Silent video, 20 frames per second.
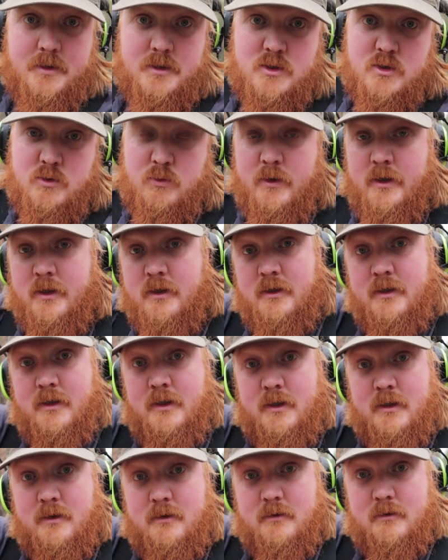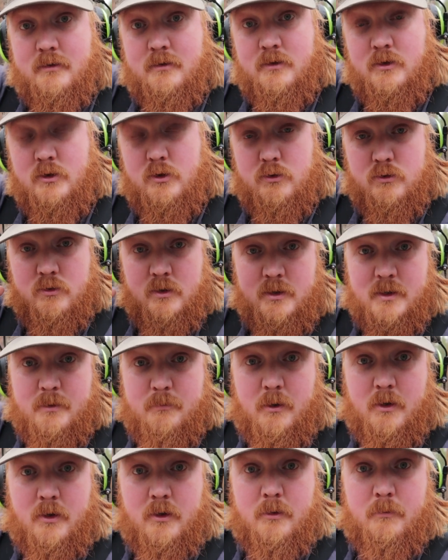swinging it, using the
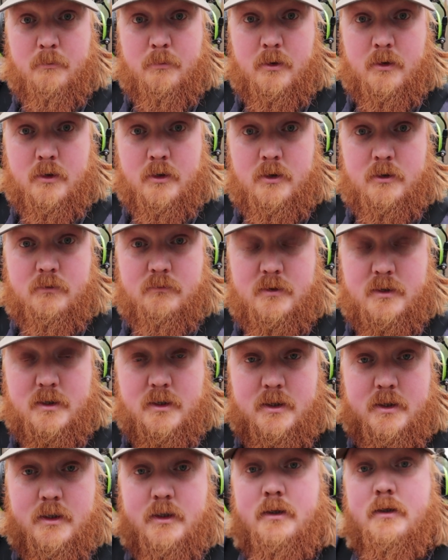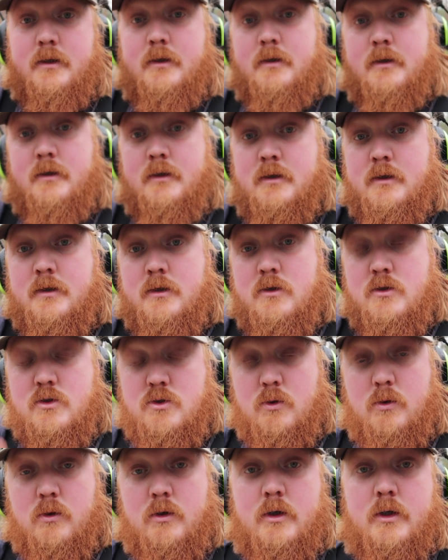bottom part of the
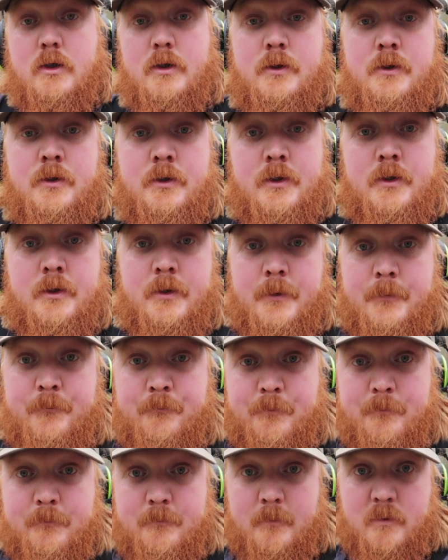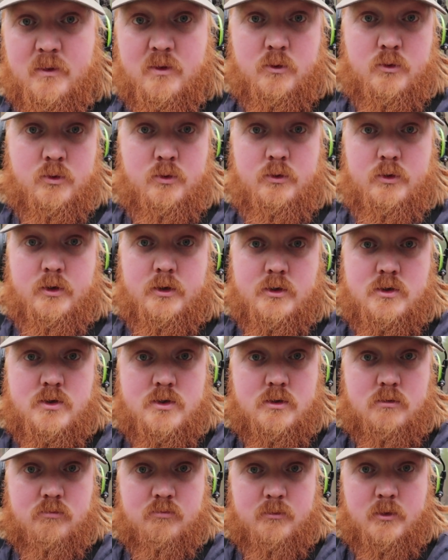sword to
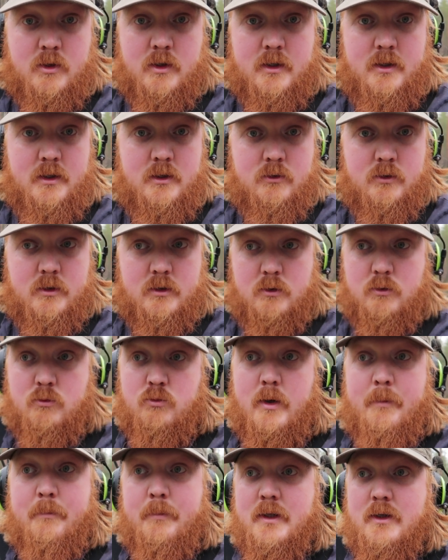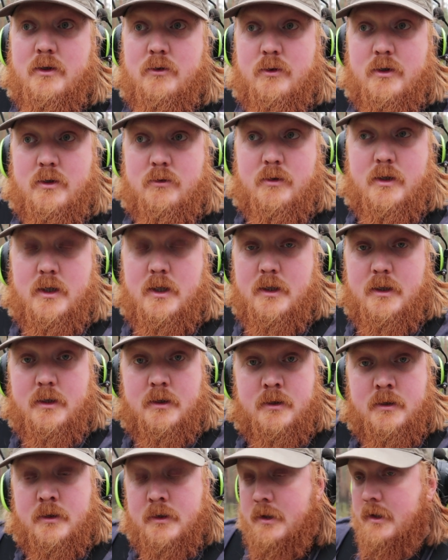just cut into it or rip into it really.
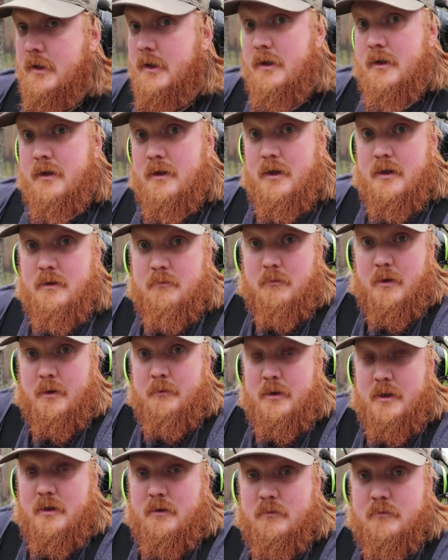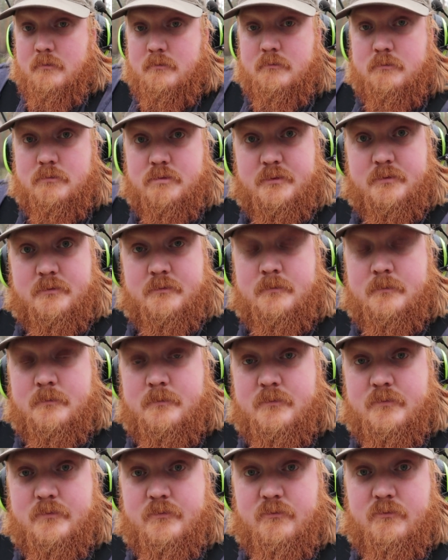And I mean,
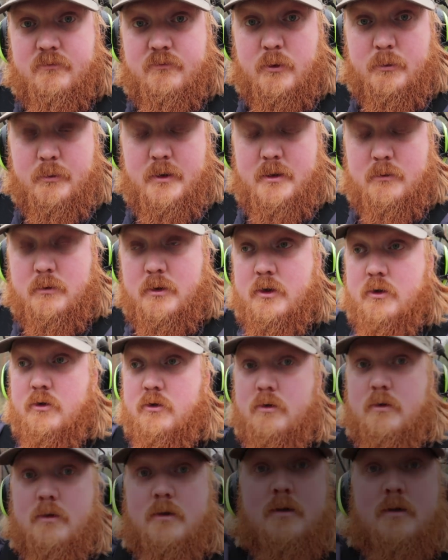for me it works.